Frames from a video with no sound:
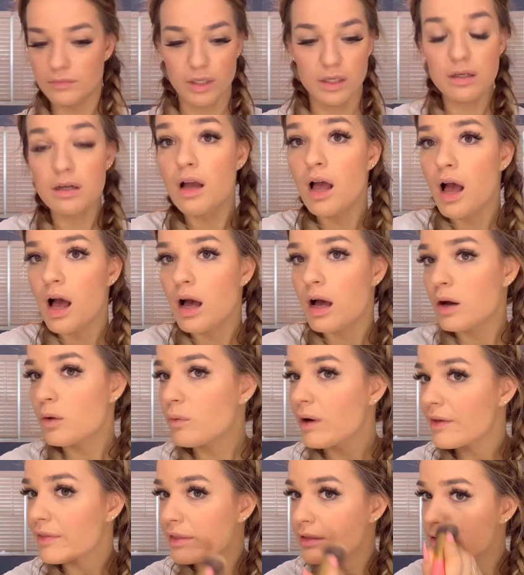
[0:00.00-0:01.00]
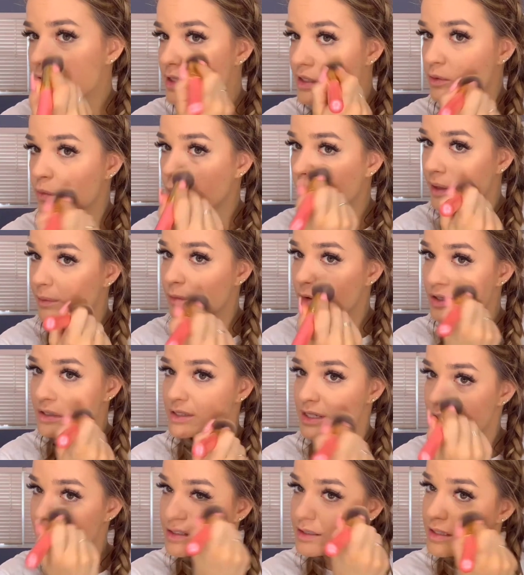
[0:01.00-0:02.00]
wow, that looks like way more
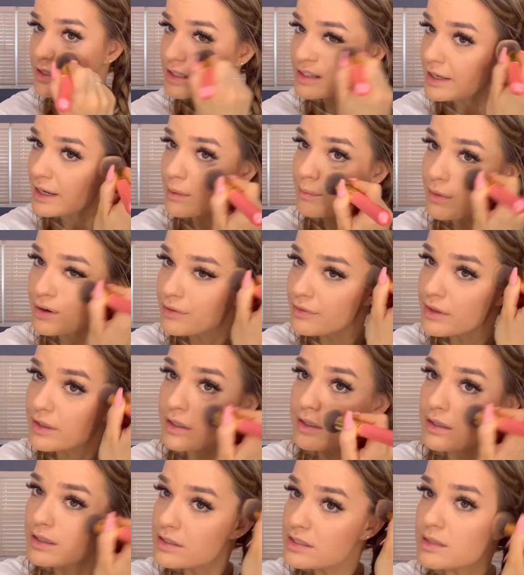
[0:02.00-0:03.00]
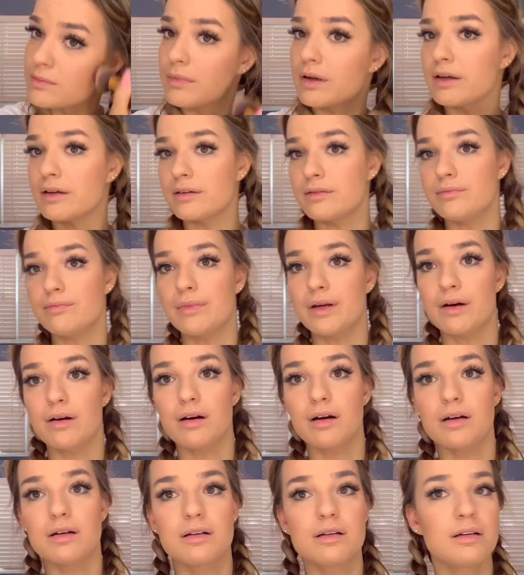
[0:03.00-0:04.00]
intense in the camera than it does in my
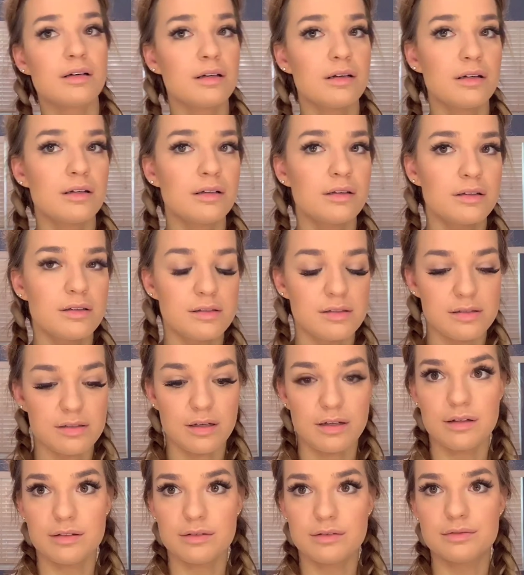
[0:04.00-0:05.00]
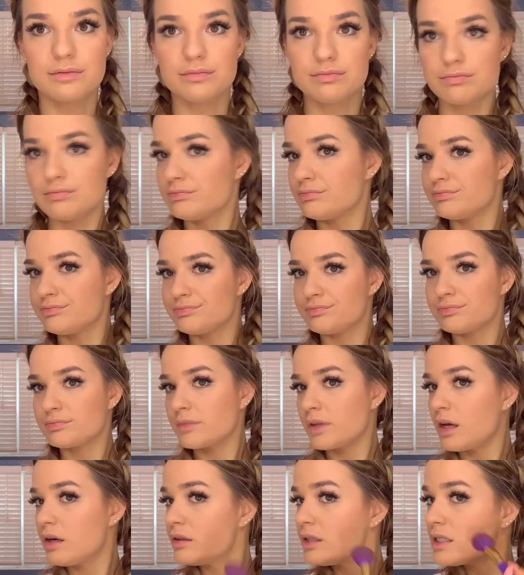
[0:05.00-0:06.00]
mirror. So.
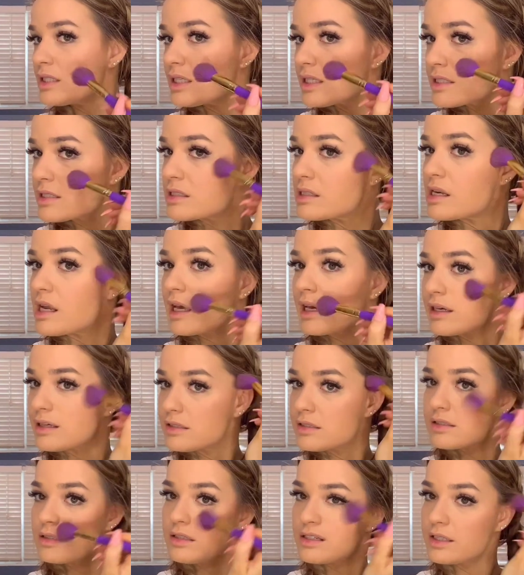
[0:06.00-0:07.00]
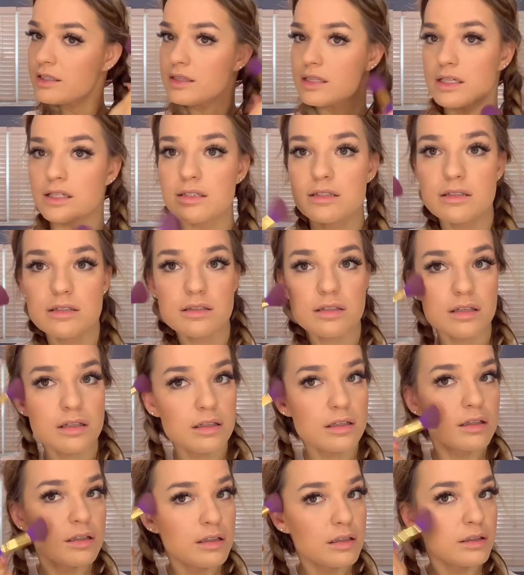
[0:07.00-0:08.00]
Oh, this is nice. Look at this.
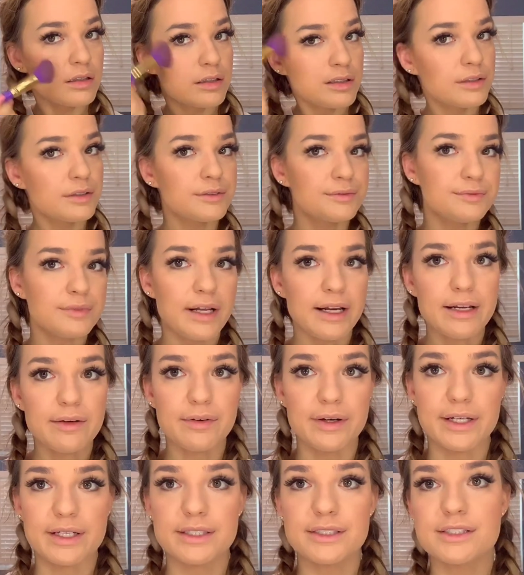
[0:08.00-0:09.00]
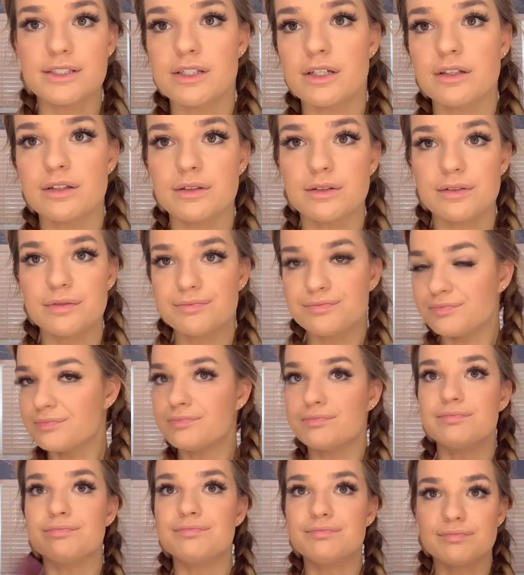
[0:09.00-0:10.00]
Anyways, so
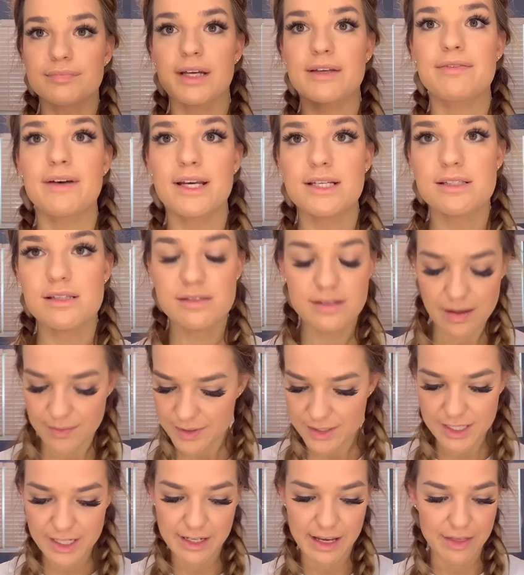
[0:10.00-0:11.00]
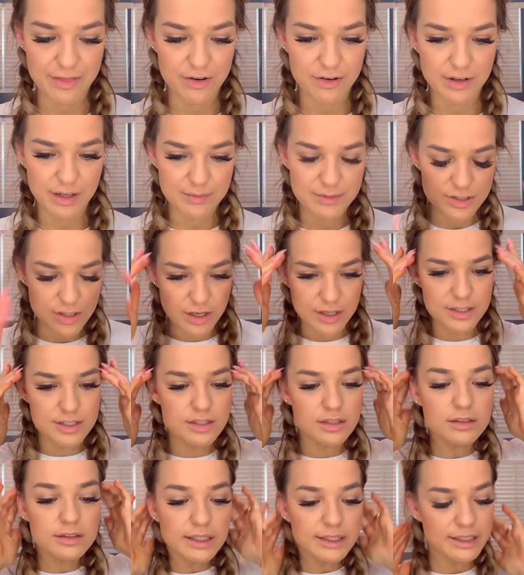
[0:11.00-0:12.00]
my face is coming together and I'm starting to
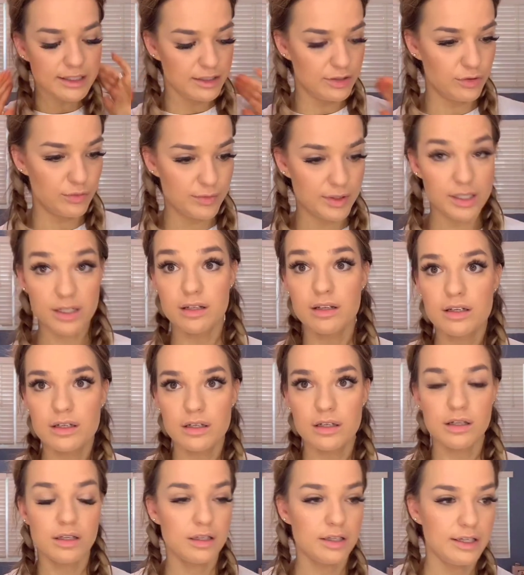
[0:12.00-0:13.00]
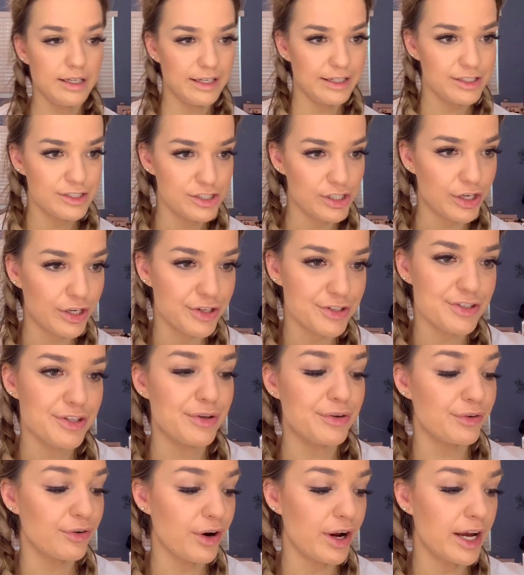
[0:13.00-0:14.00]
look like a human. It's also
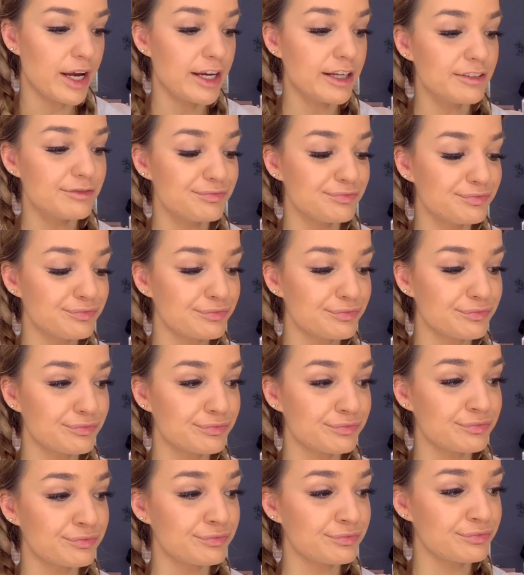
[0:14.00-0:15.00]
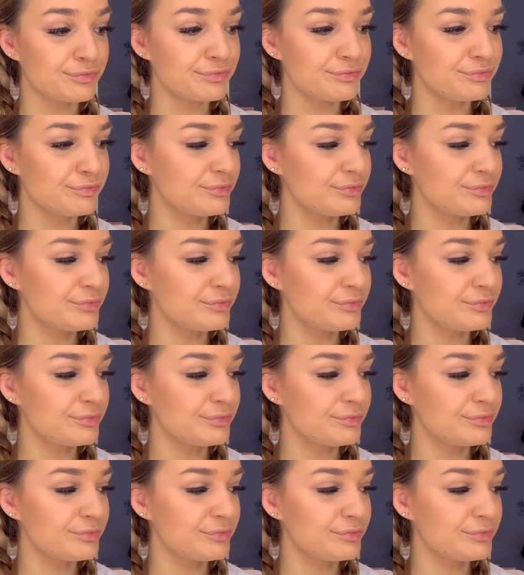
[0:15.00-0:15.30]
great. Aww.